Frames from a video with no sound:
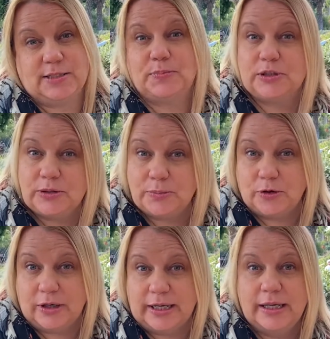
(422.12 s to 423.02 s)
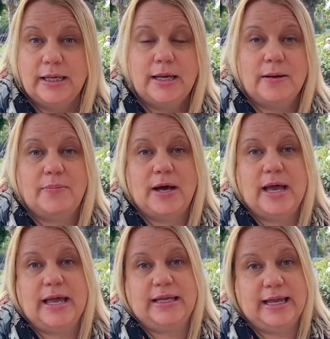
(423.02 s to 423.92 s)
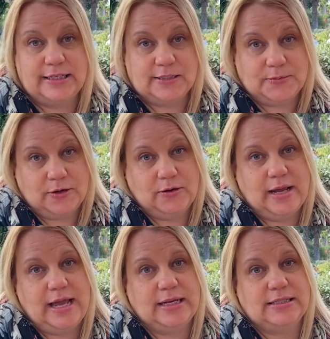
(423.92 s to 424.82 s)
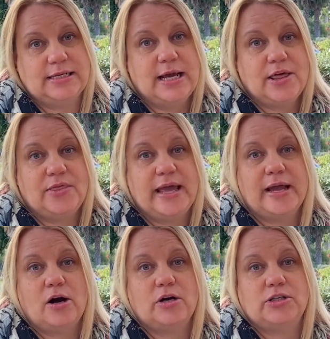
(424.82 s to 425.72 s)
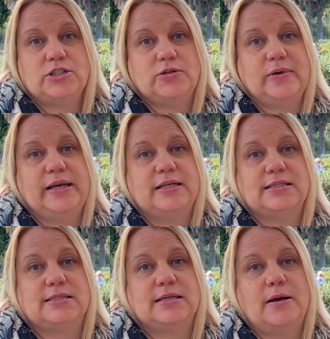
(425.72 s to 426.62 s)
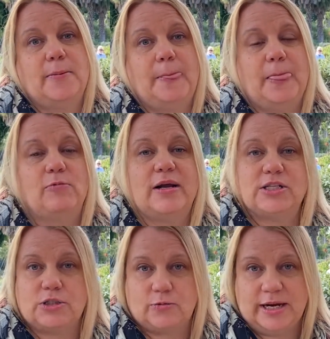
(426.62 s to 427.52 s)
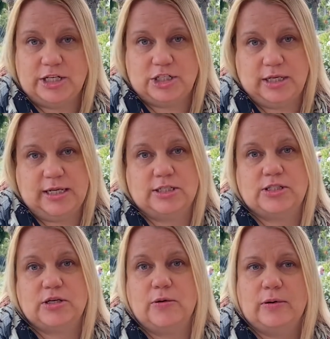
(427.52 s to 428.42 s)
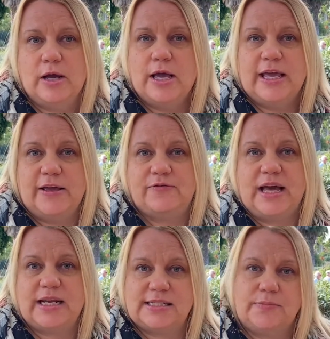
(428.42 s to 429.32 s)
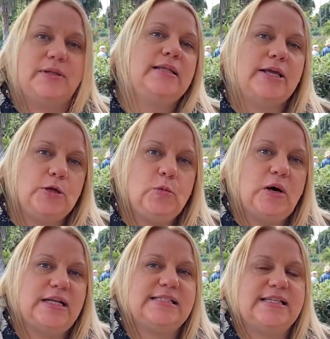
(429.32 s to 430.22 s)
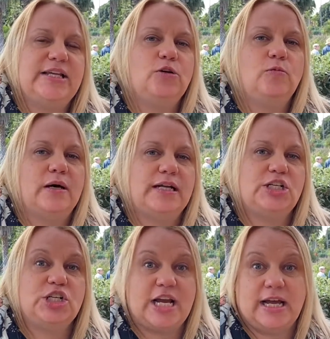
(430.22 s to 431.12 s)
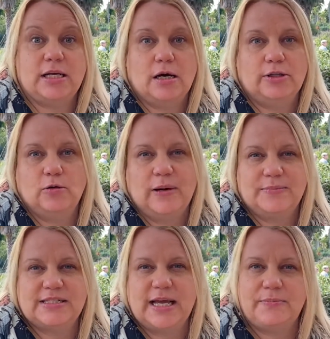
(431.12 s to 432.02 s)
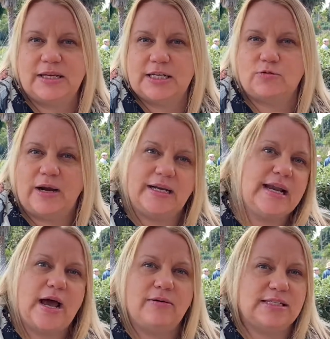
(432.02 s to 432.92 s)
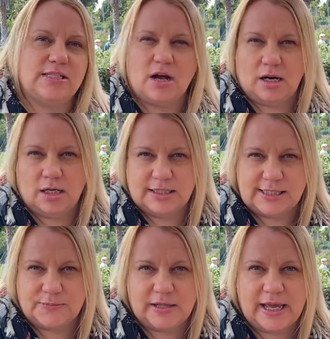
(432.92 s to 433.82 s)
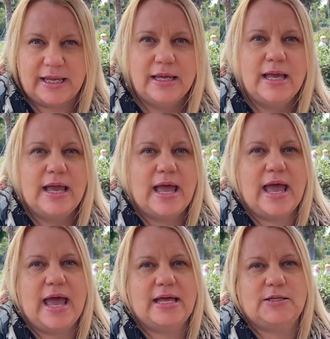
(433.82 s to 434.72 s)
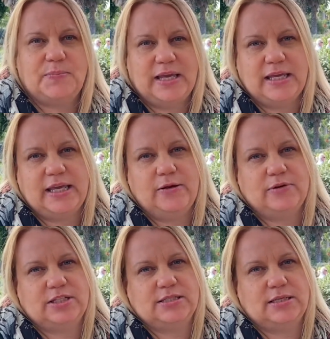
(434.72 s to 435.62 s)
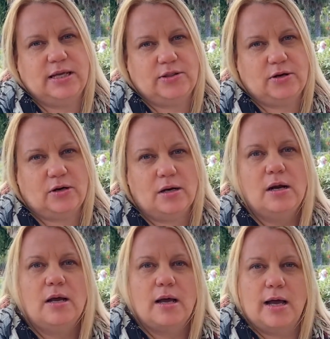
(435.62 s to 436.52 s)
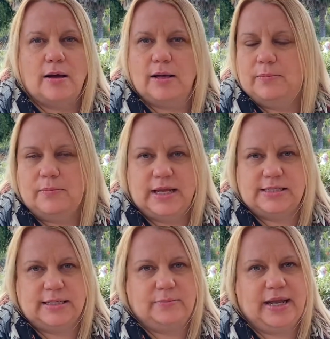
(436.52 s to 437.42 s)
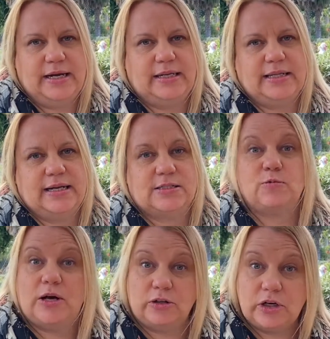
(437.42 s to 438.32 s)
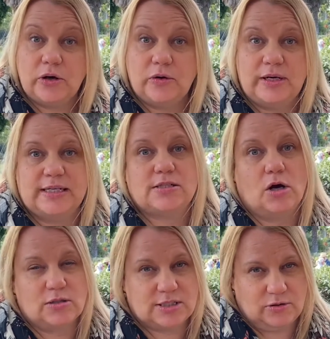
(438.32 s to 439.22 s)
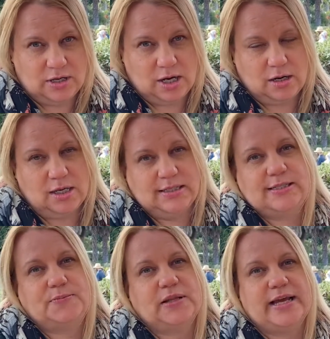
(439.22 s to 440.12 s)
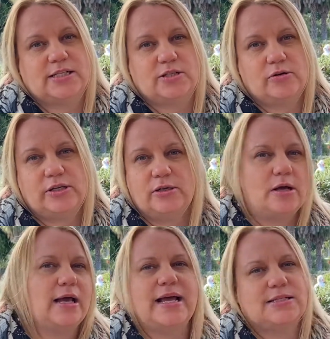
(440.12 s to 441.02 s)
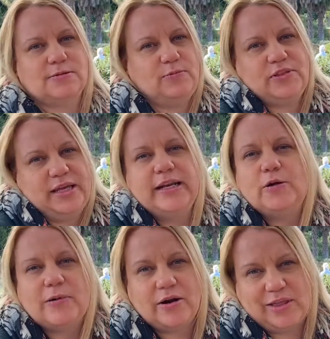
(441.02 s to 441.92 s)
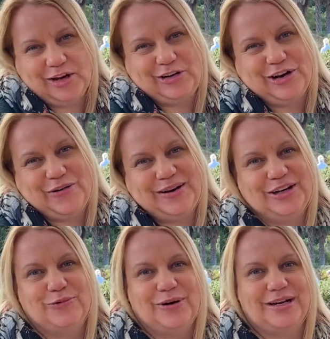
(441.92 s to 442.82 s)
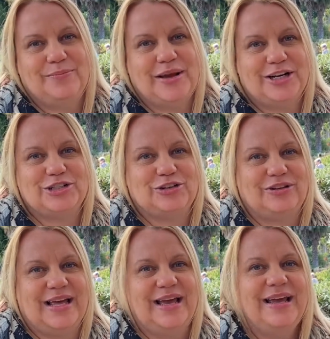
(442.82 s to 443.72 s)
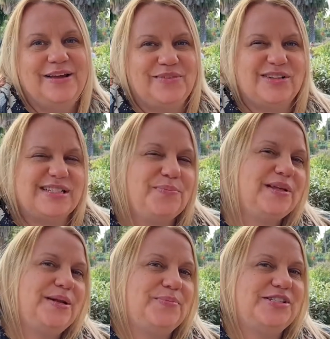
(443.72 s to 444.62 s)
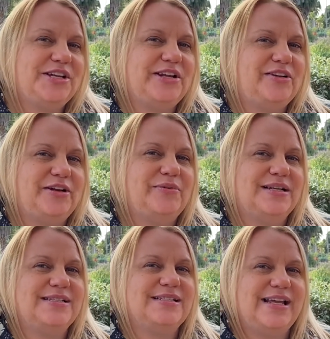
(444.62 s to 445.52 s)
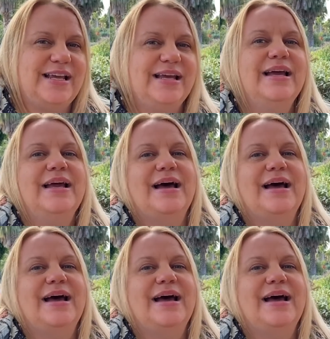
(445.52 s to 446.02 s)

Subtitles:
is Blue Boy by Gainsborough, and they are doing some restoration. And so if that is something that you want to see, you'll want to check on the website, because right now it's not on display. And Pinky, which is another amazing painting that is well known, is also not on display. So as with anywhere that you're going, you want to make sure that if there's something in particular you want to see